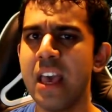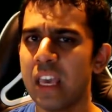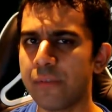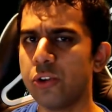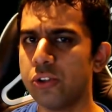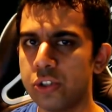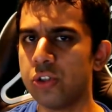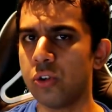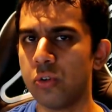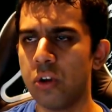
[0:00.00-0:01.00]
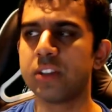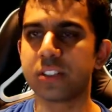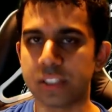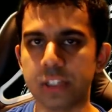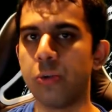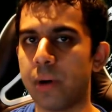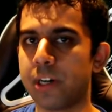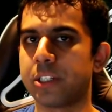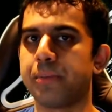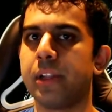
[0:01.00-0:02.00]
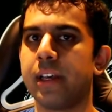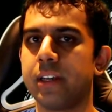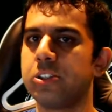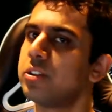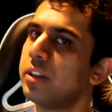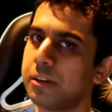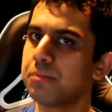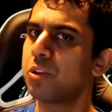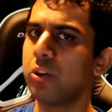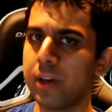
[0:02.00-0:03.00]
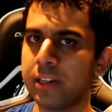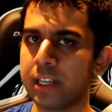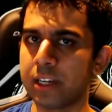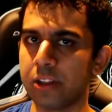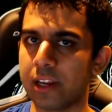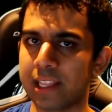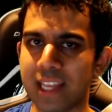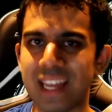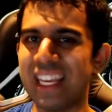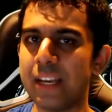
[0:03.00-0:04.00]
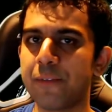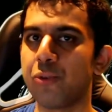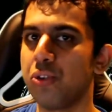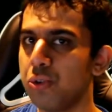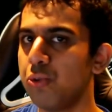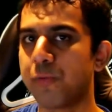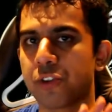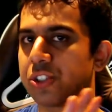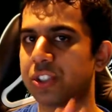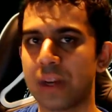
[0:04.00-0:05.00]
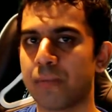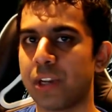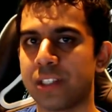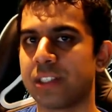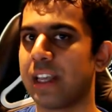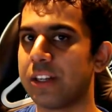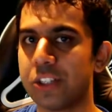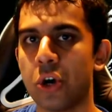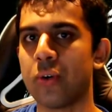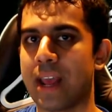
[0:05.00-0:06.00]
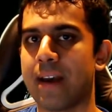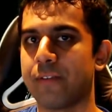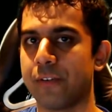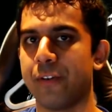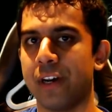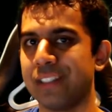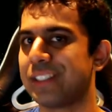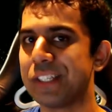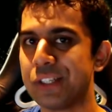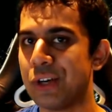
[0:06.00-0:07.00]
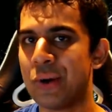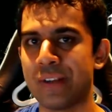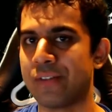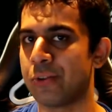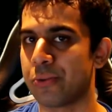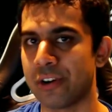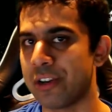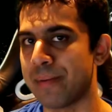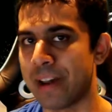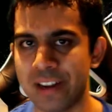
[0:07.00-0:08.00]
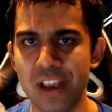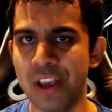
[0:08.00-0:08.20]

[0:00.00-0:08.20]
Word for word: If you do still want to pledge, then go ahead and take a look at that. If you, for some reason, like, don't have the funds, then don't even worry about it.